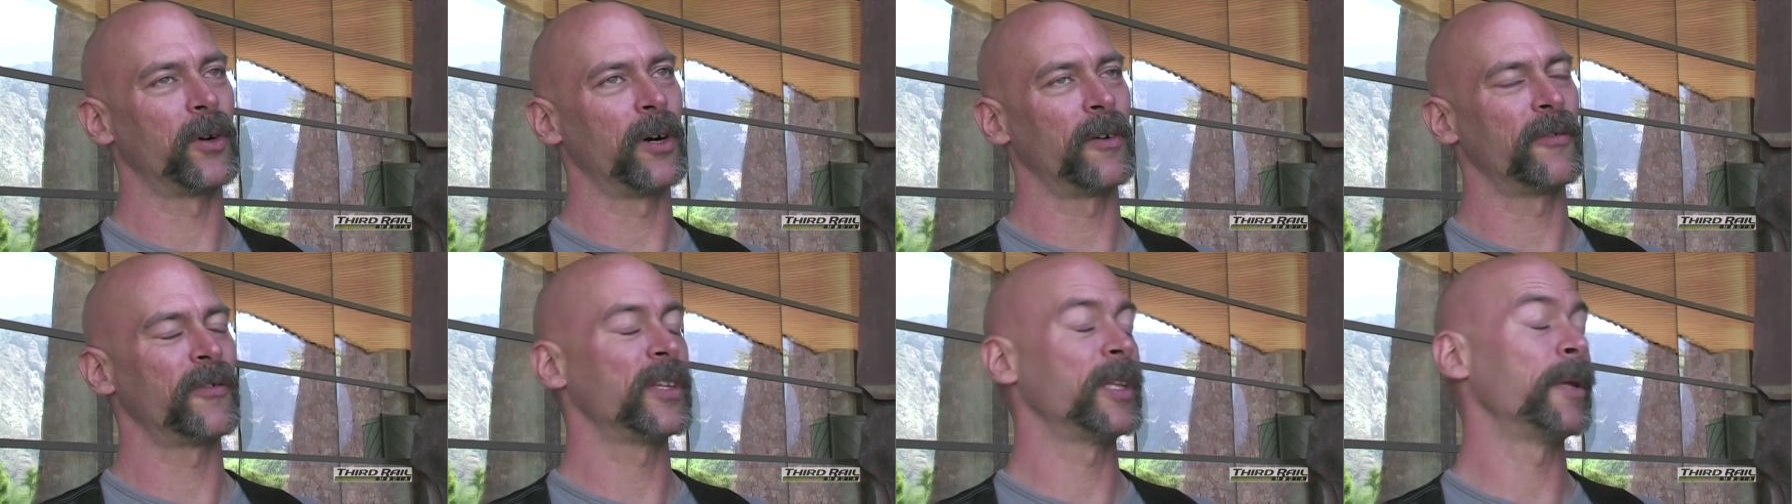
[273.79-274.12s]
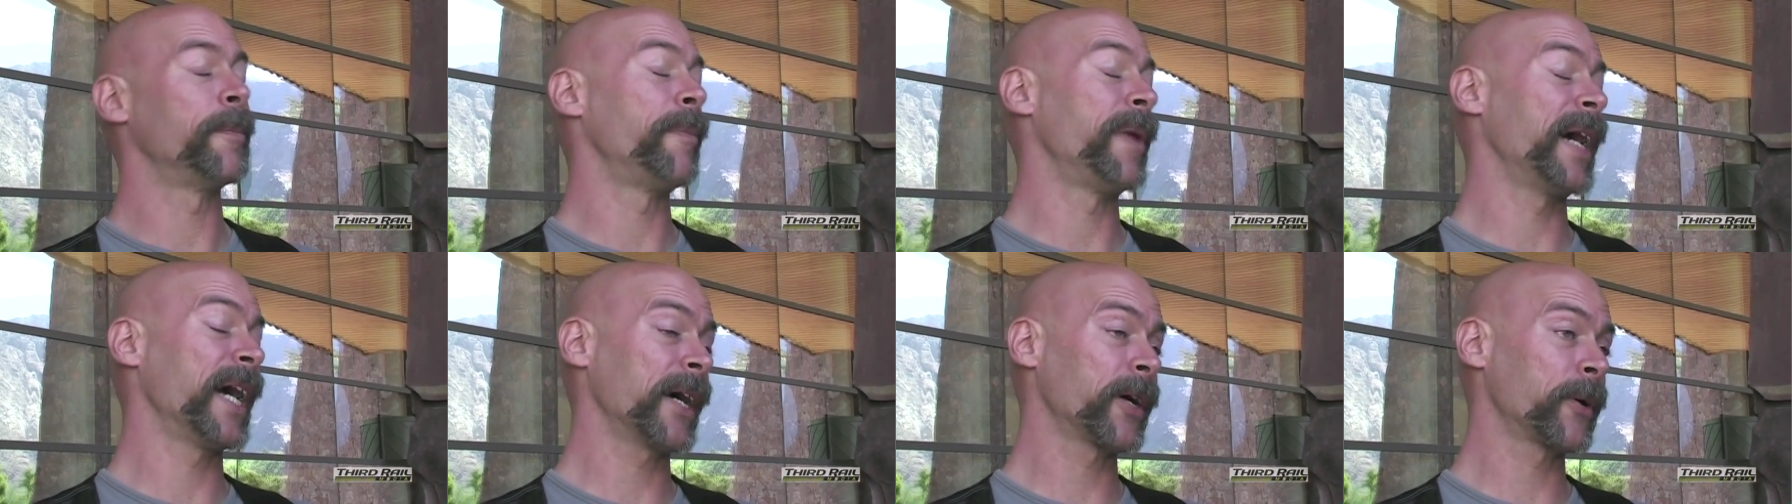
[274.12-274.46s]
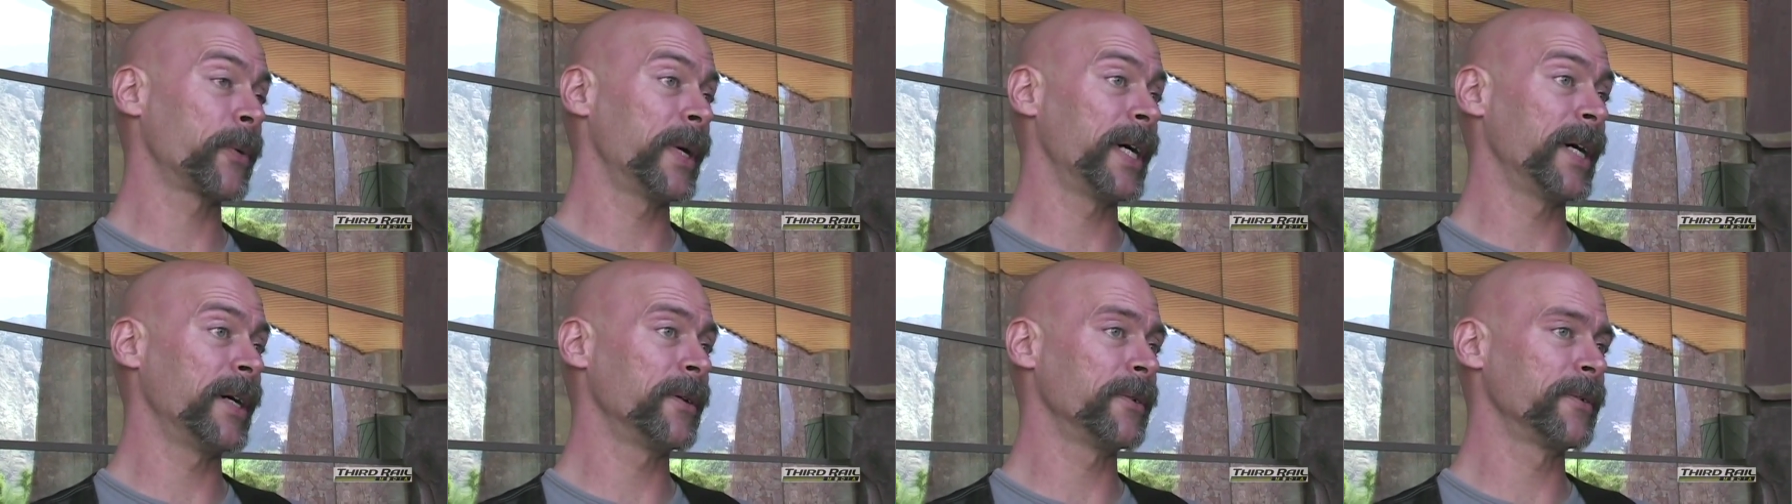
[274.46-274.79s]
off in the
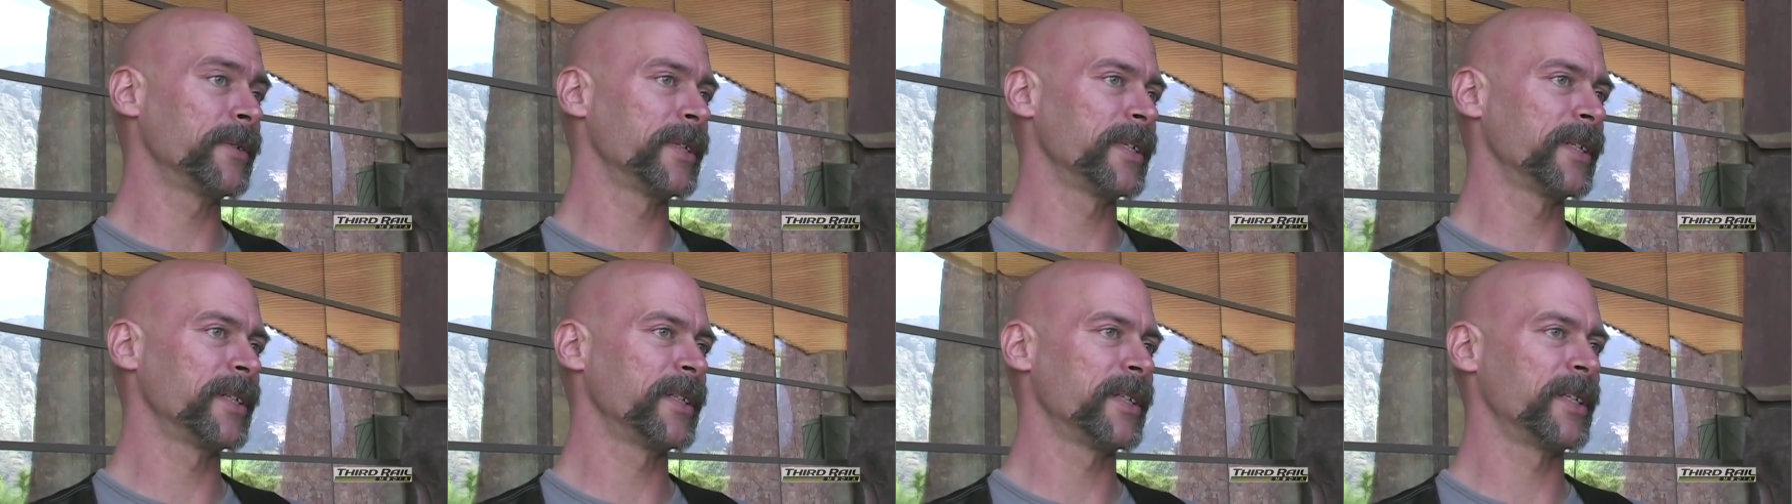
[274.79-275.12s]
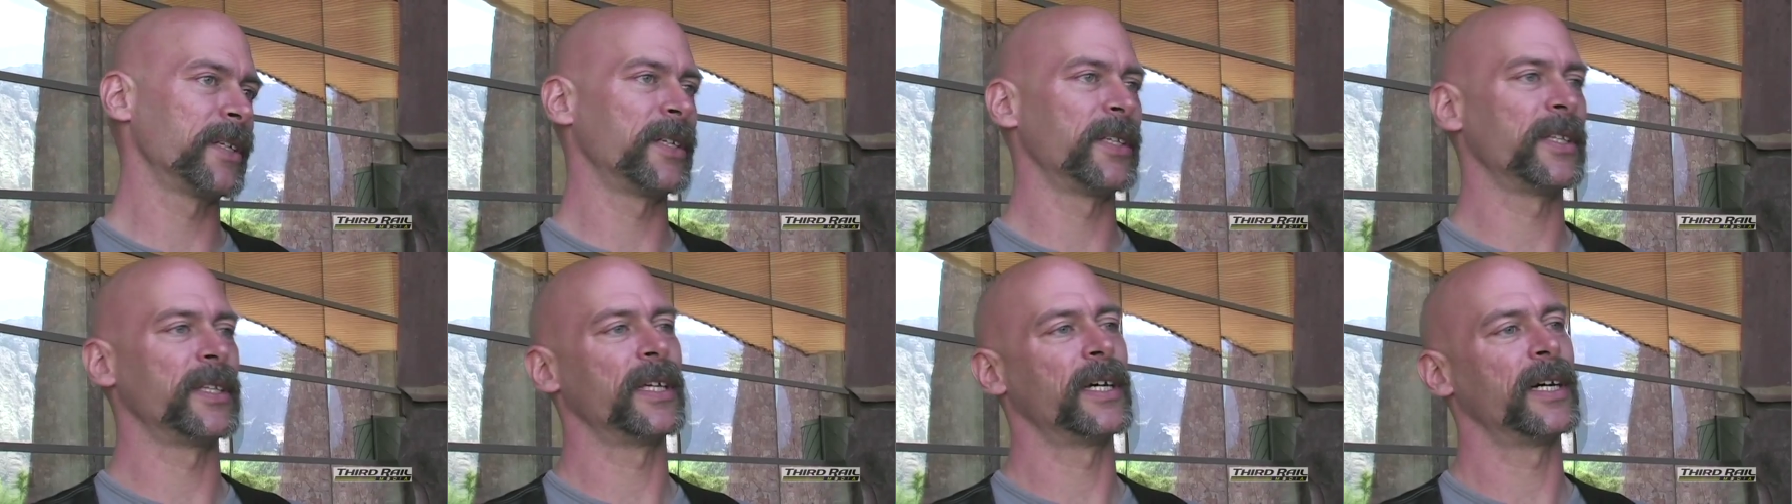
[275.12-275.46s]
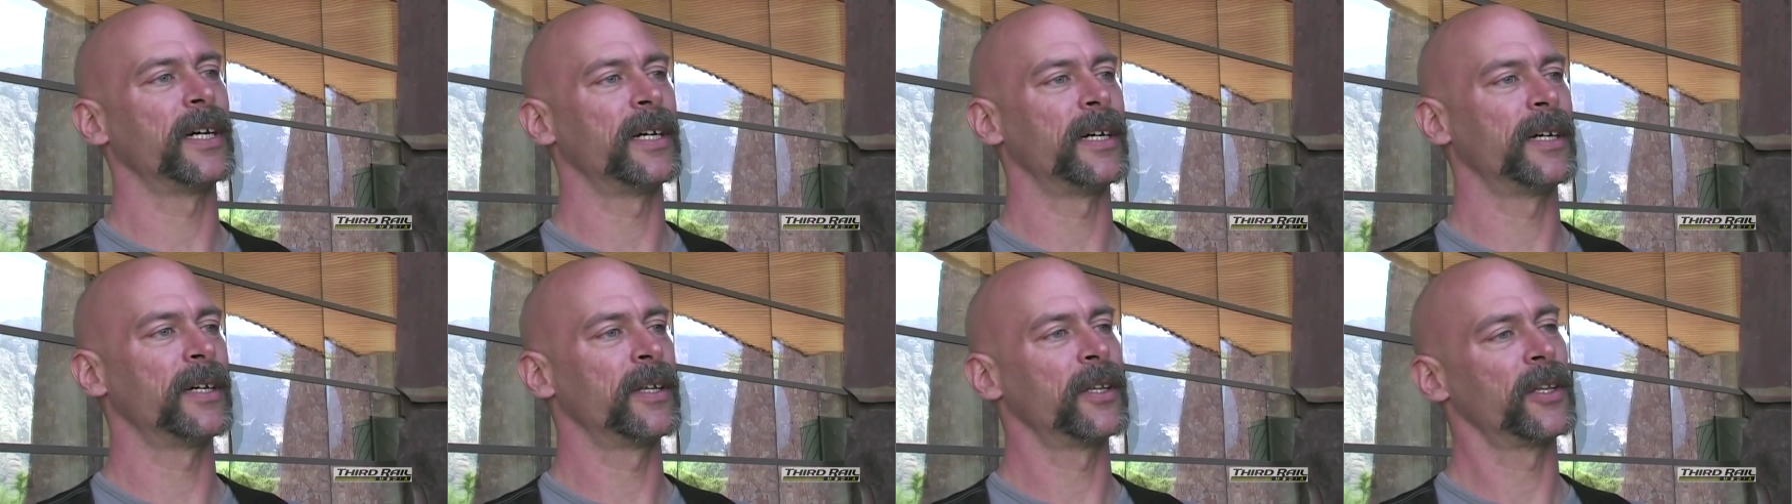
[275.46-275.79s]
background than in
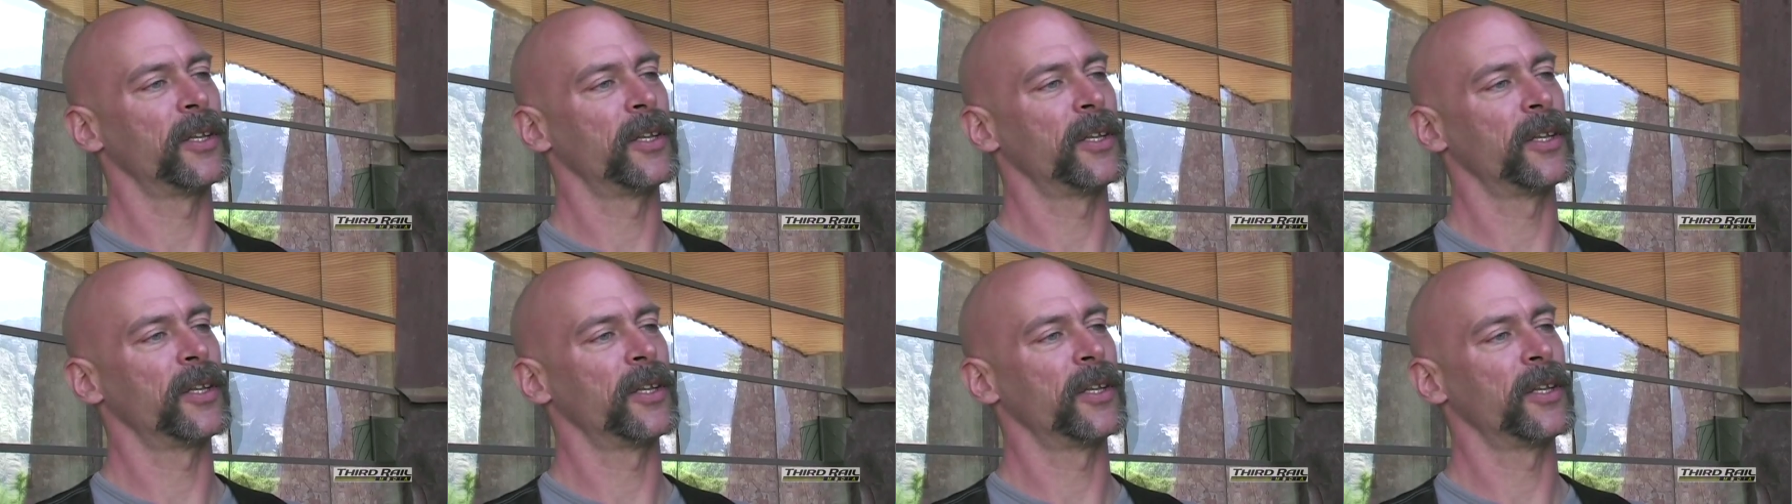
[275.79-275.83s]
the,